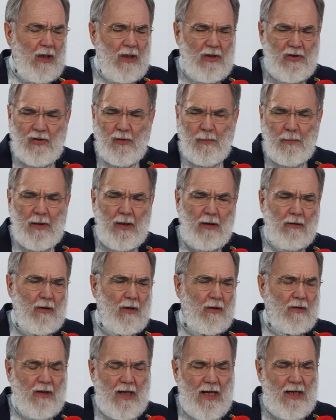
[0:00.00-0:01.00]
is
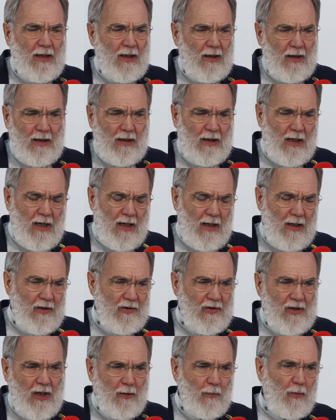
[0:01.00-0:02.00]
superior to anything
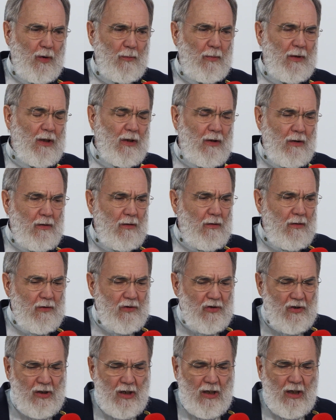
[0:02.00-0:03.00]
else and will be
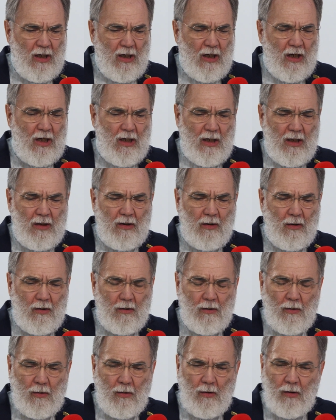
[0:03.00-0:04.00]
used in
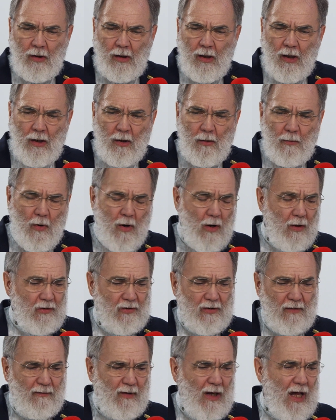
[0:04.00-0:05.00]
all
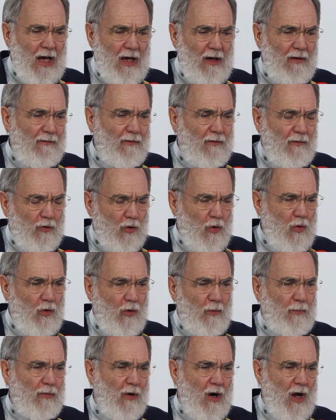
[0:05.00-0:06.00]
walks of life for
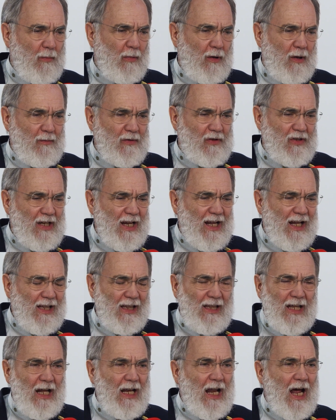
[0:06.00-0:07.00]
all problems,
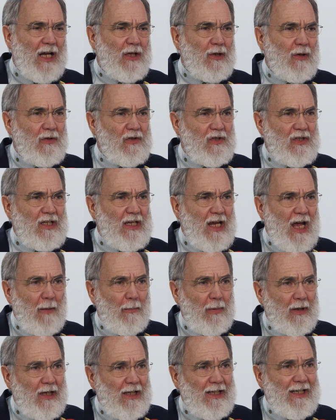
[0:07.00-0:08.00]
that I don't see
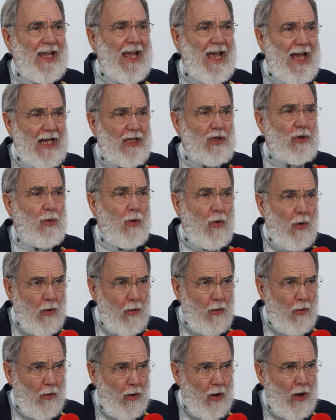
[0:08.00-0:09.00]
happening at
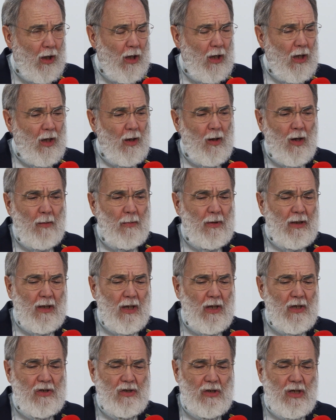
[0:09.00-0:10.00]
all.
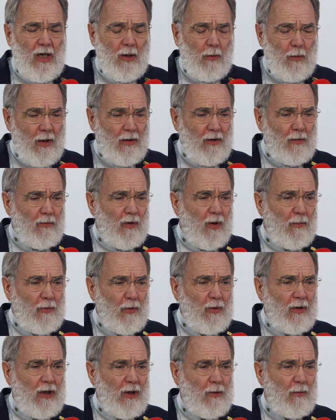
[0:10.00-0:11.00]
Because quantum
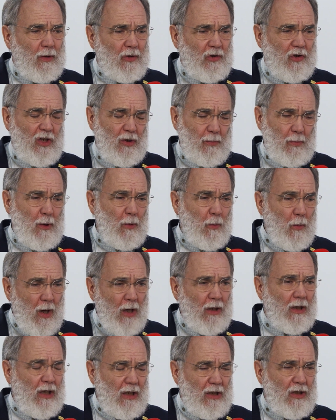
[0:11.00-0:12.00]
computing will just be
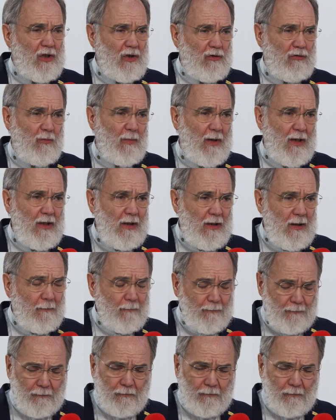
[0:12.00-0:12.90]
one instrument,